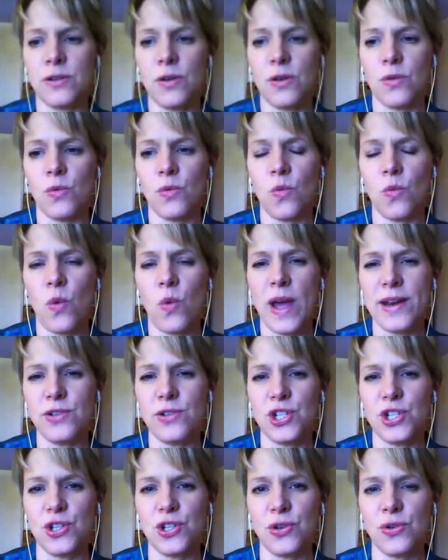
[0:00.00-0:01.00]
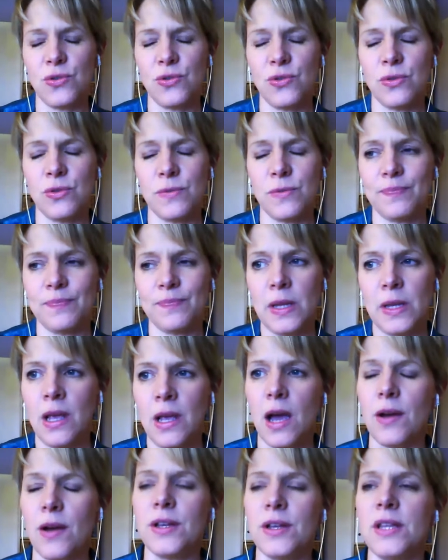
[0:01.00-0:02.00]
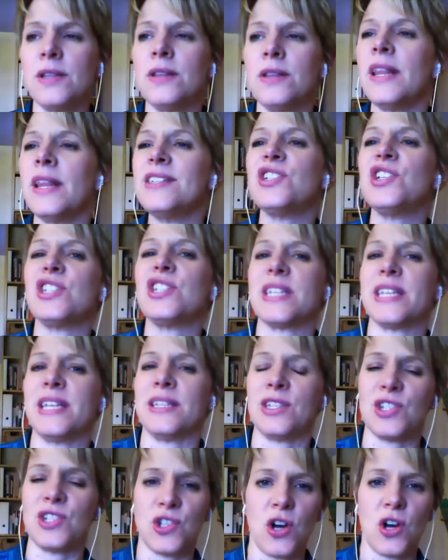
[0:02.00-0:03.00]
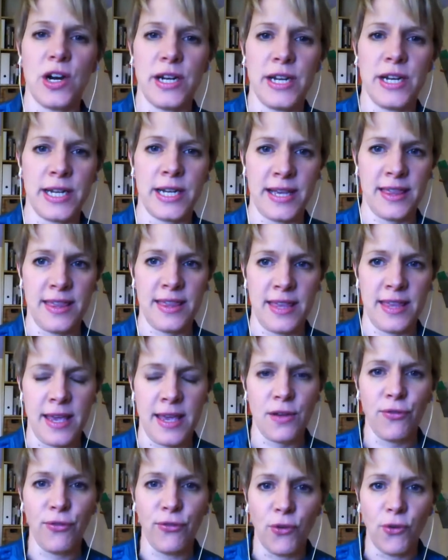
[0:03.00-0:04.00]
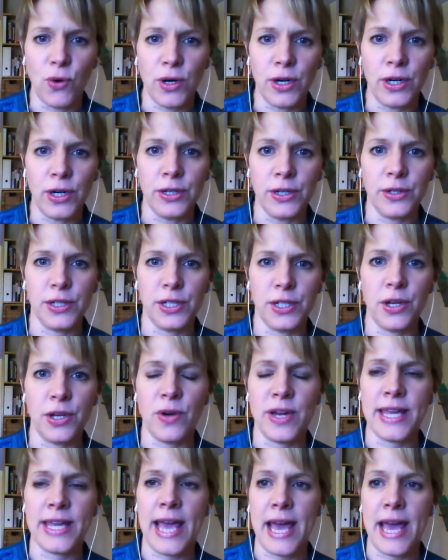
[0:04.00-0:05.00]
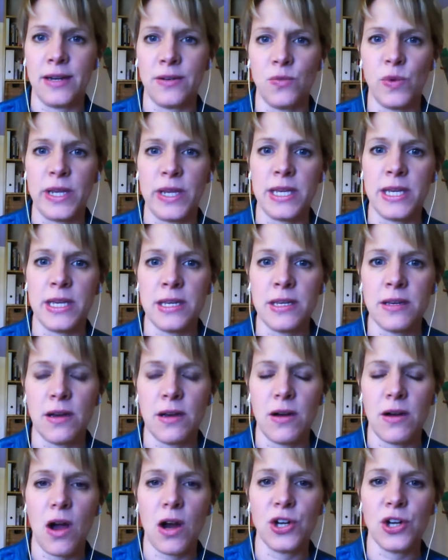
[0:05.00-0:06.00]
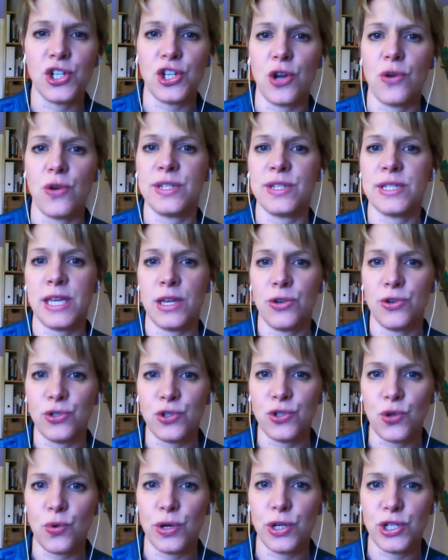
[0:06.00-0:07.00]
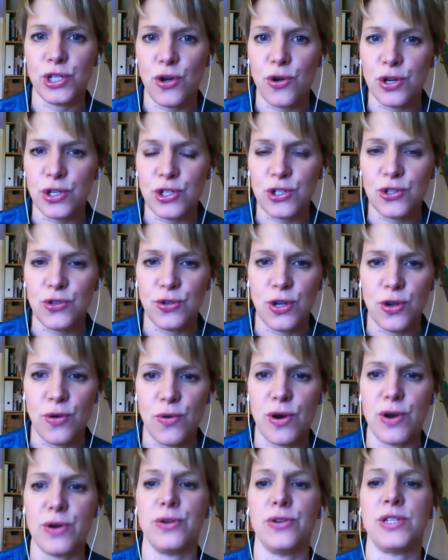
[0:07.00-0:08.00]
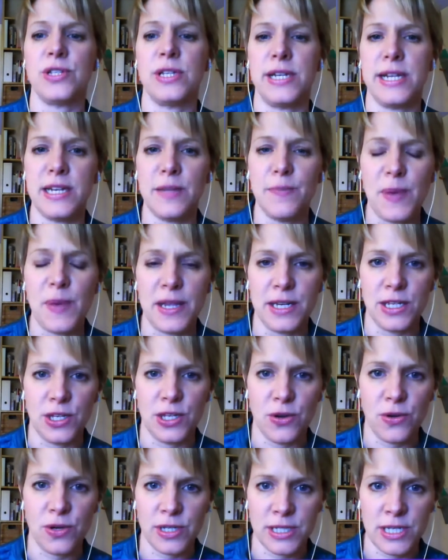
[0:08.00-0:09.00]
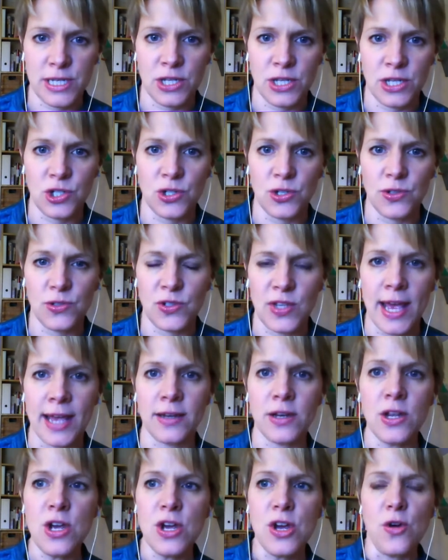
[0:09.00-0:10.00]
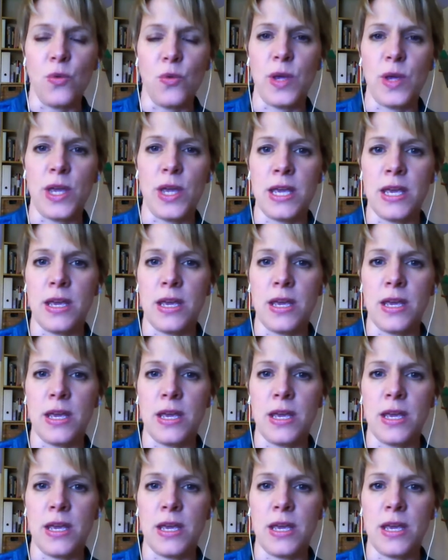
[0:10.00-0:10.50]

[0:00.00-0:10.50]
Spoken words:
why don't you? Let's just get started, I think, for, again, our show is geared toward yoga studio owners and independent yoga teachers, and we,